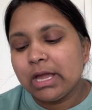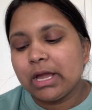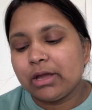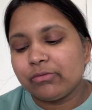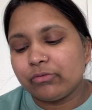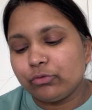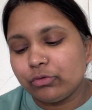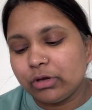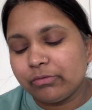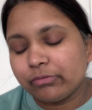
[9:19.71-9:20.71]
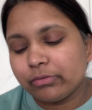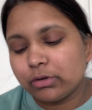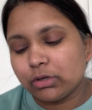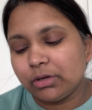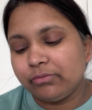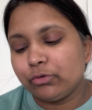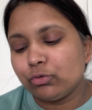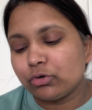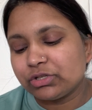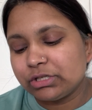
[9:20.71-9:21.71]
If do
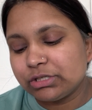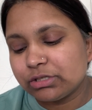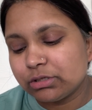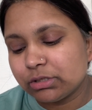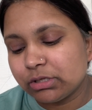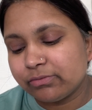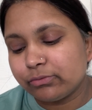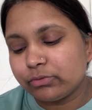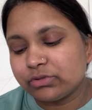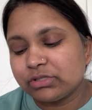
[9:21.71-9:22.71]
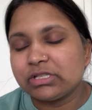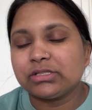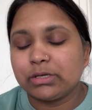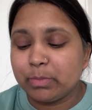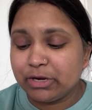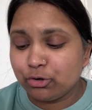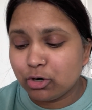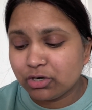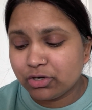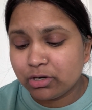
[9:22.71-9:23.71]
not eat the food suggested by
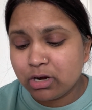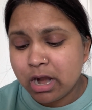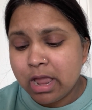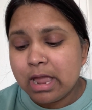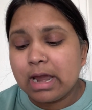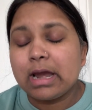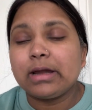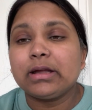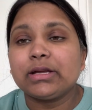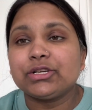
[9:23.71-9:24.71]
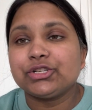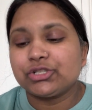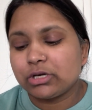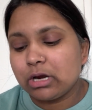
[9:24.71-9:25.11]
doctor and dietitian,